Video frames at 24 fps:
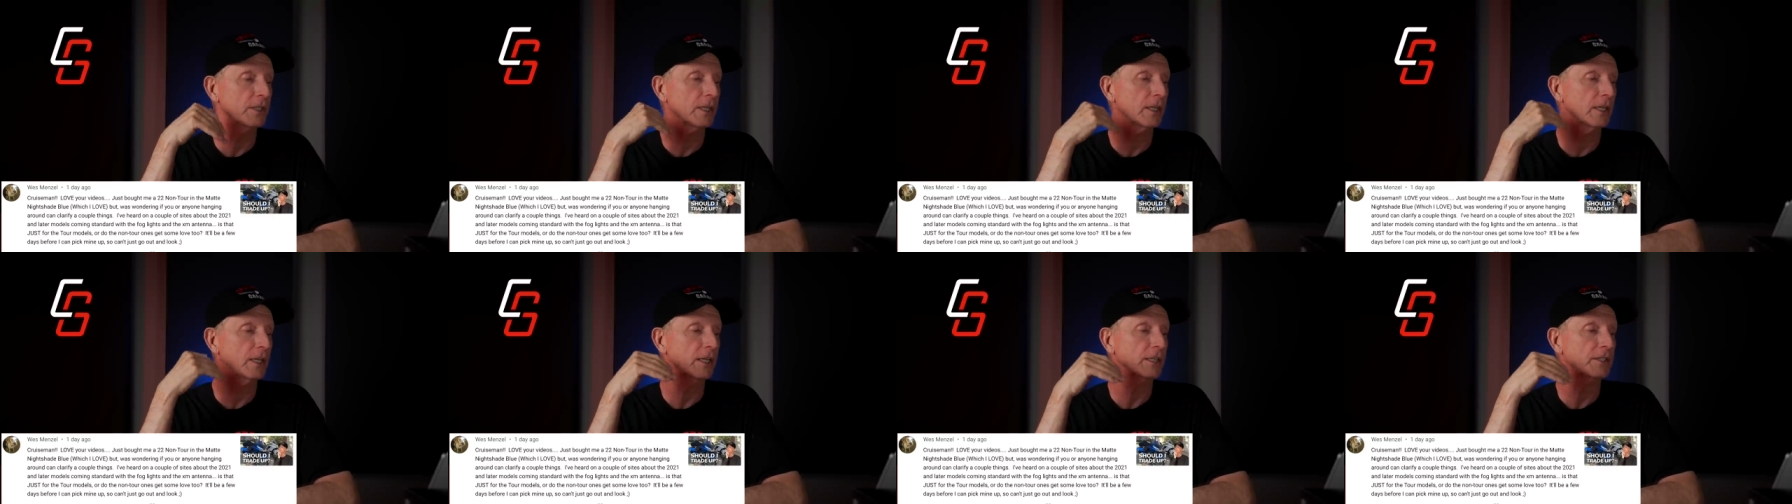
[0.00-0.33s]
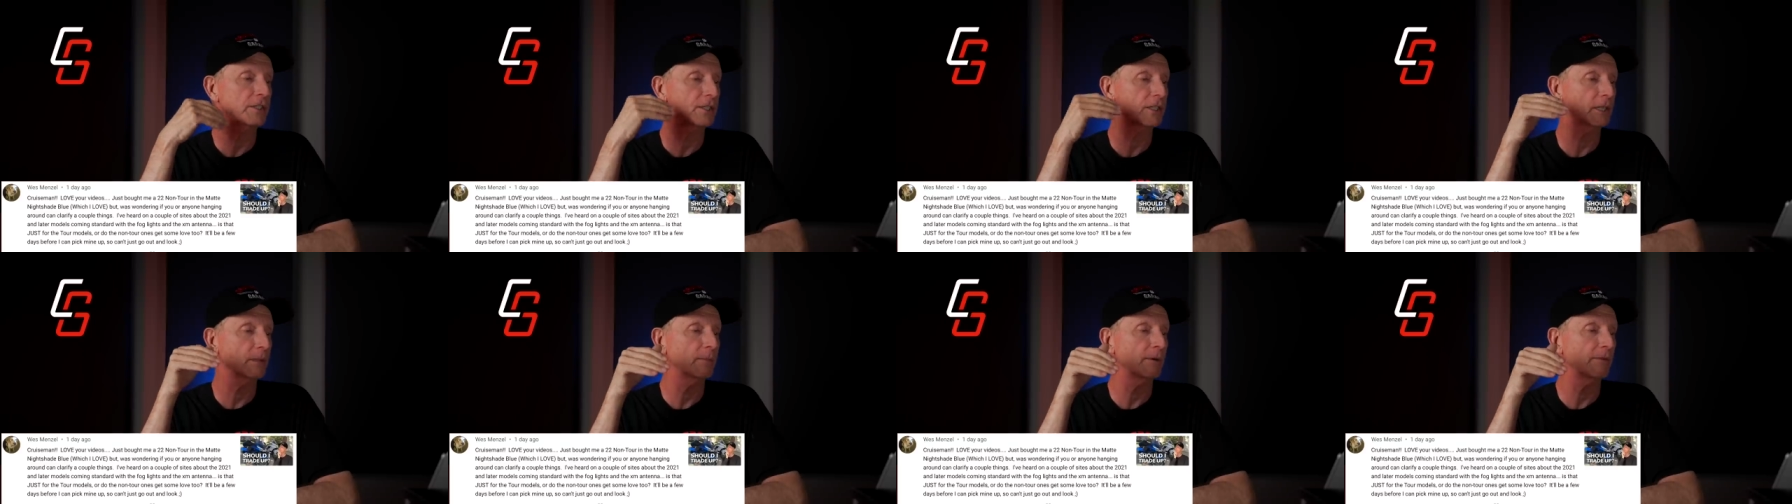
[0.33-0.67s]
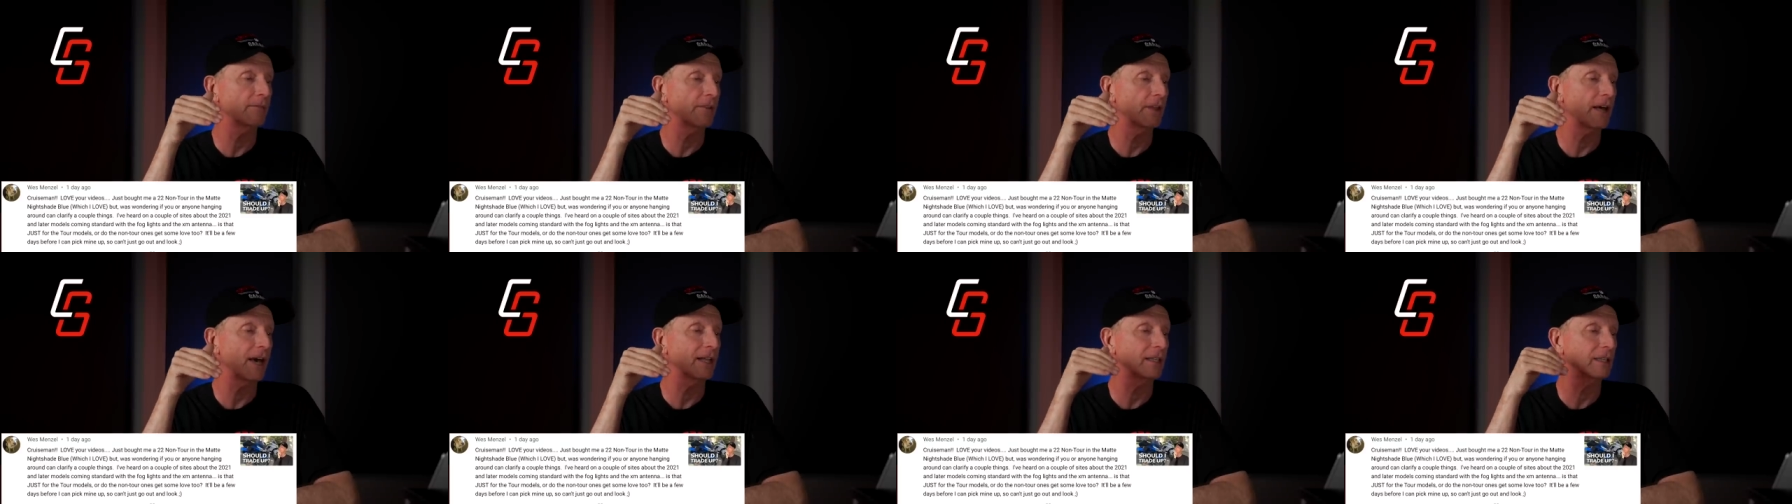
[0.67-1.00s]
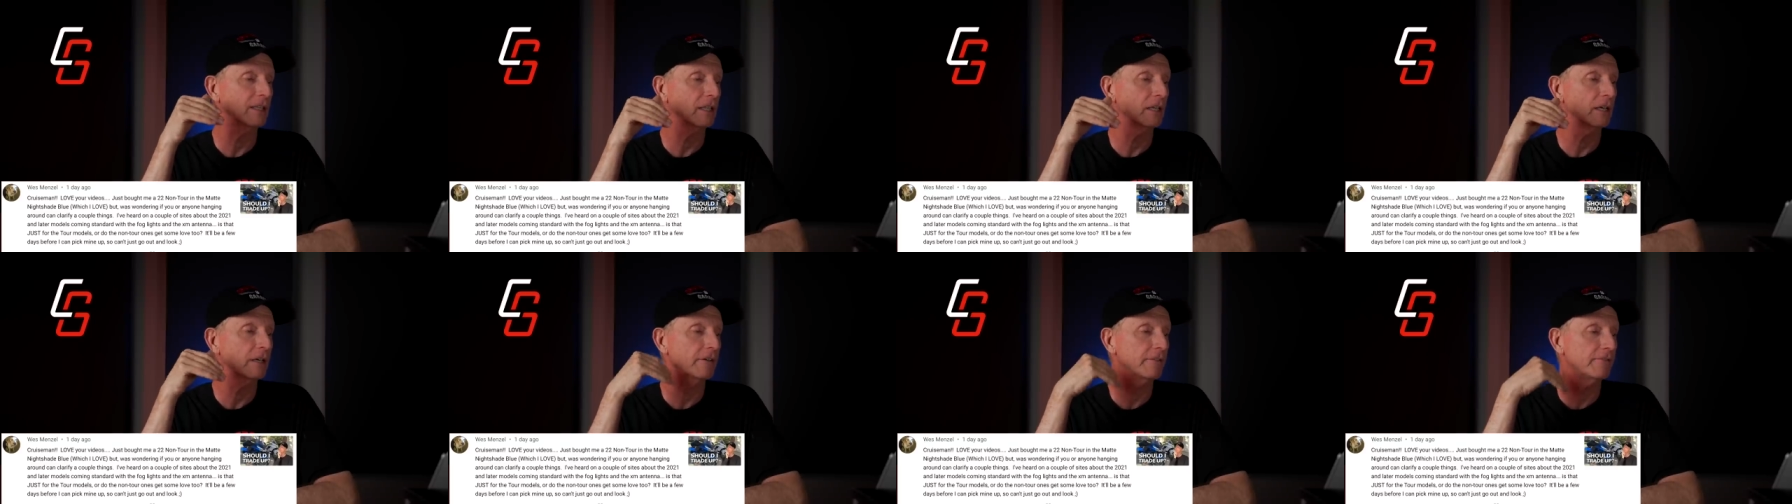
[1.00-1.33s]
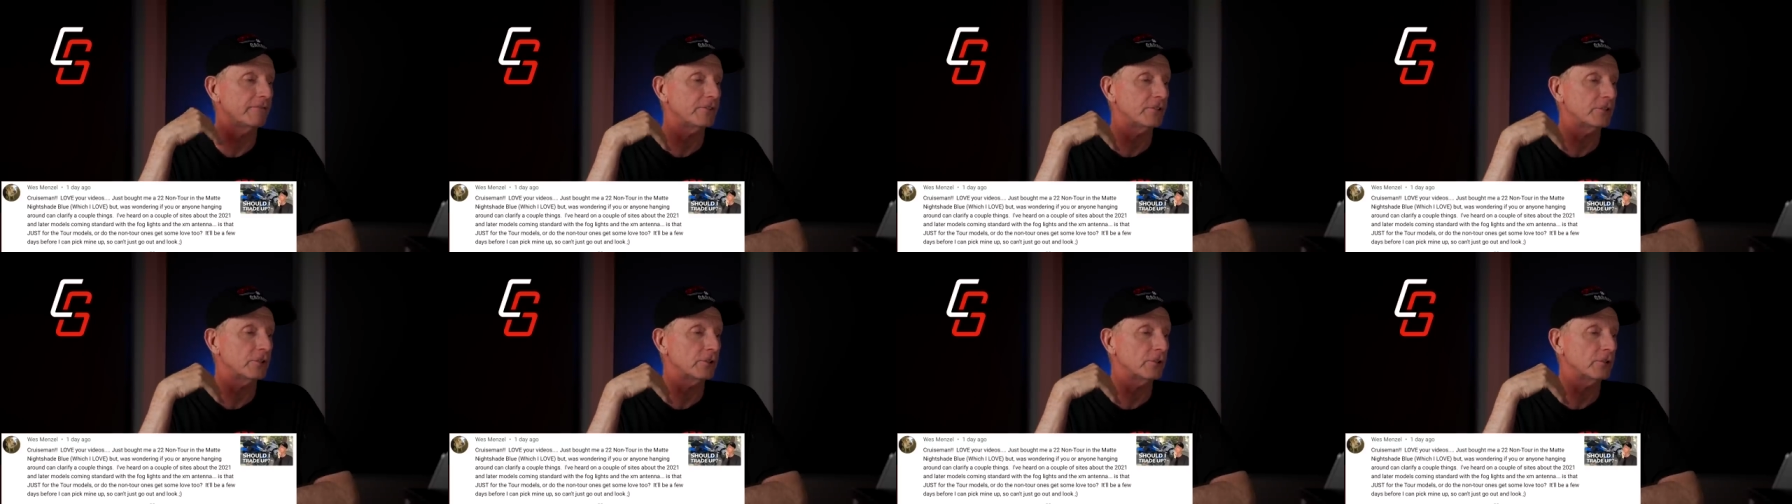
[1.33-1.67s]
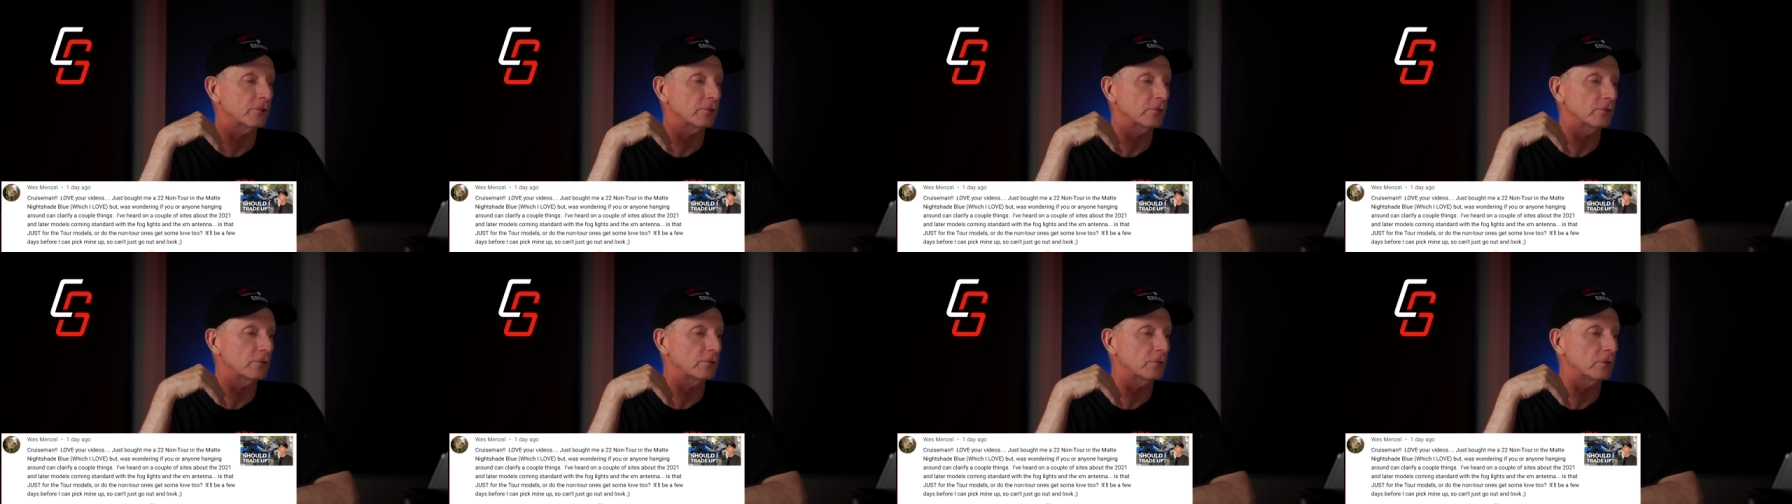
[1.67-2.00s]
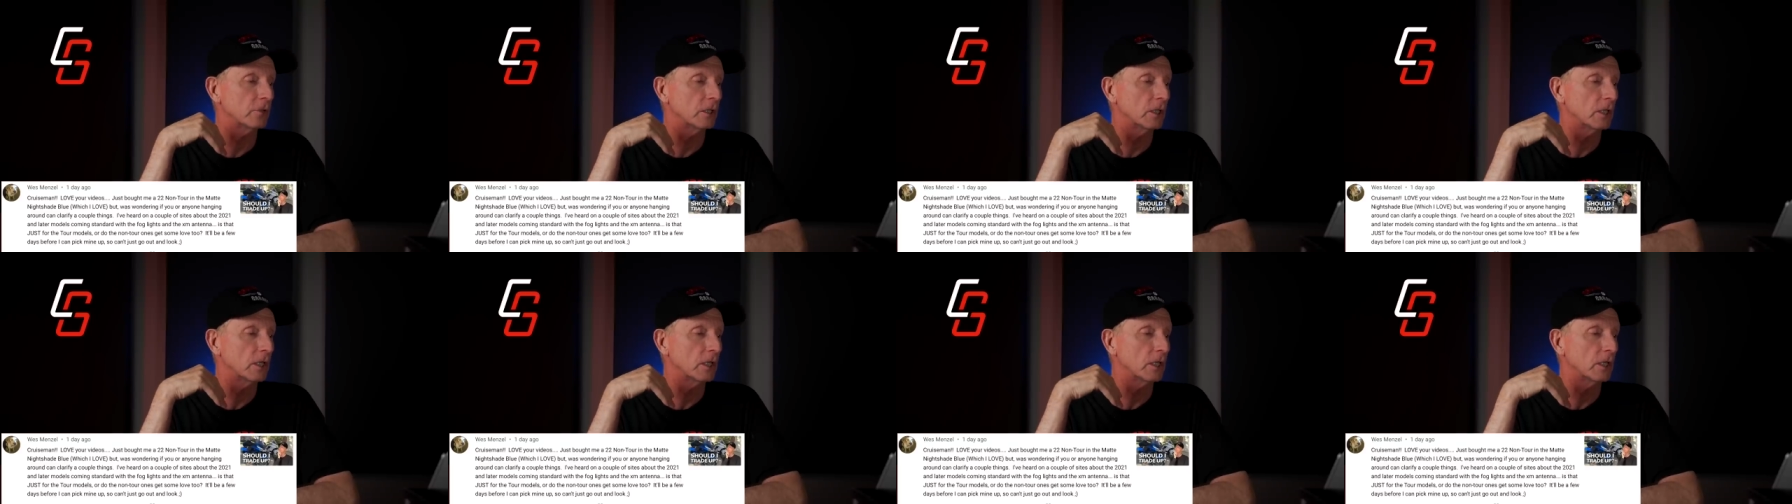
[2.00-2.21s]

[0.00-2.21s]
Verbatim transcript: get some of that love too?